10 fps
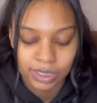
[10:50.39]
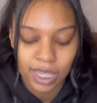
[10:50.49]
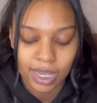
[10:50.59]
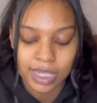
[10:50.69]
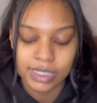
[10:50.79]

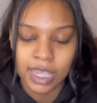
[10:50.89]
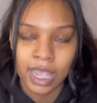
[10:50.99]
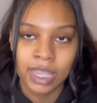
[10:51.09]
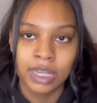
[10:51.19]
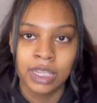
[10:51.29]
Like I
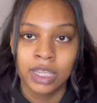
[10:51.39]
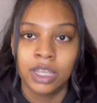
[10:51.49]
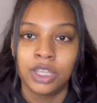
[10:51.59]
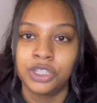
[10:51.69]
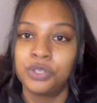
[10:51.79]
said,
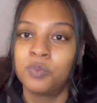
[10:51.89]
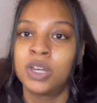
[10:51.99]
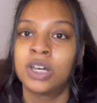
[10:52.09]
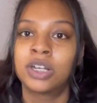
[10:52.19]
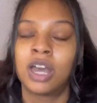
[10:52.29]
you
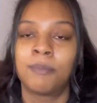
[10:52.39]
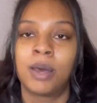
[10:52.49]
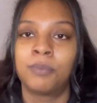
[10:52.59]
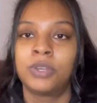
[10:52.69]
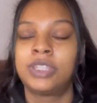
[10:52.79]
will come
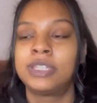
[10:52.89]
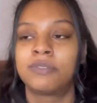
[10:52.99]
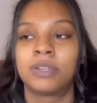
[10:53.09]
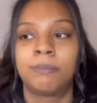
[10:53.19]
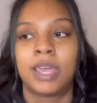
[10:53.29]
up with
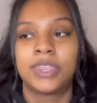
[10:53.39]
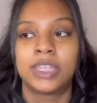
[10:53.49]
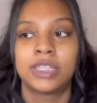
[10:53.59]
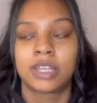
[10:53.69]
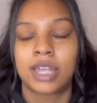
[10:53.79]
different
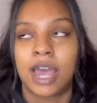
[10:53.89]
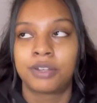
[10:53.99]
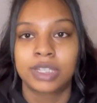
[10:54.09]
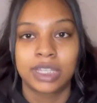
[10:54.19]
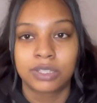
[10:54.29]
methods on how
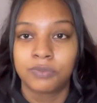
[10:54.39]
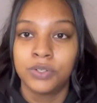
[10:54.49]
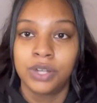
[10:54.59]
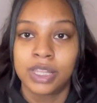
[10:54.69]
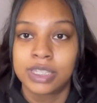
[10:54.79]
to get the
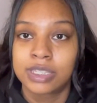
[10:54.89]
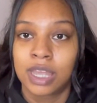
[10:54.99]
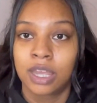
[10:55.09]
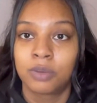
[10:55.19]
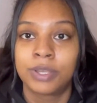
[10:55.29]
food unstuck,